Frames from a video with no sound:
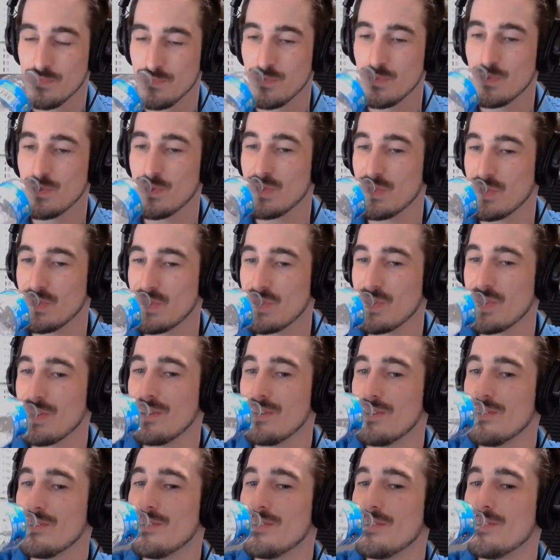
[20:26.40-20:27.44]

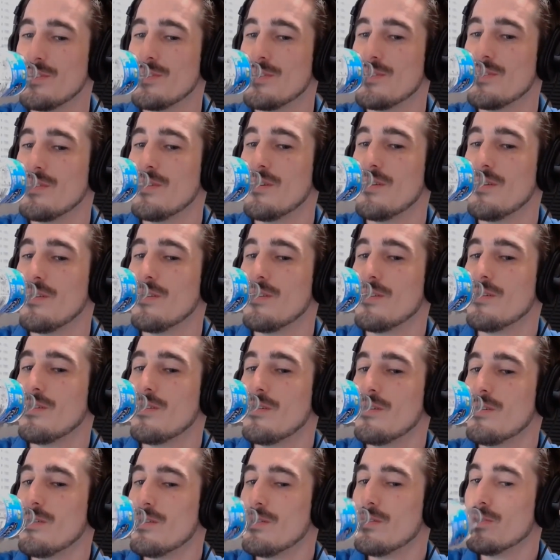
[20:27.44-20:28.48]

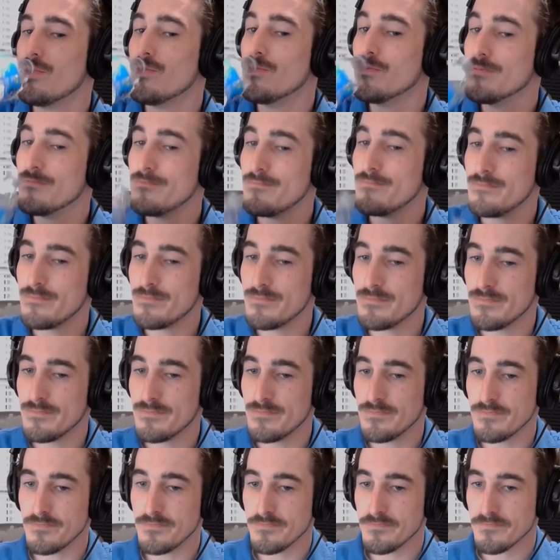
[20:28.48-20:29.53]

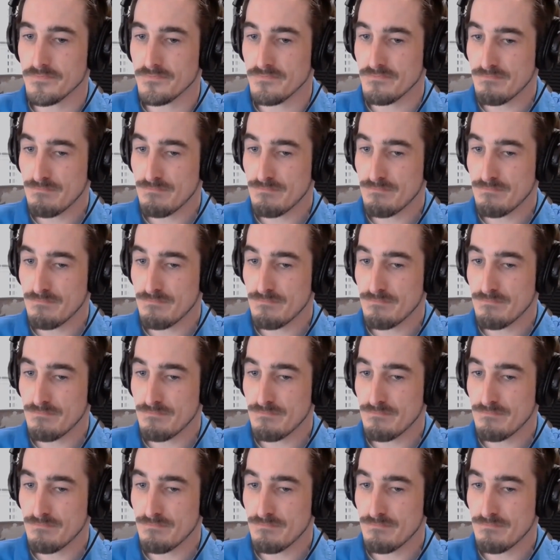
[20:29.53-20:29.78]
(silent)